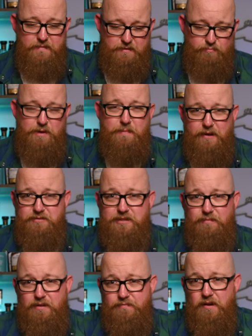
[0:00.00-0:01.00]

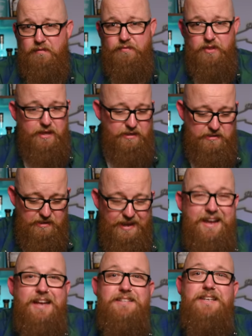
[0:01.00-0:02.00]
£3.75 for this
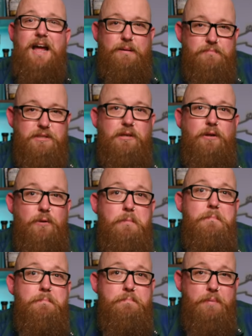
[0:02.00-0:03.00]
is an absolute
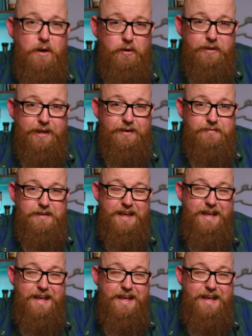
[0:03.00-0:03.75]
bargain.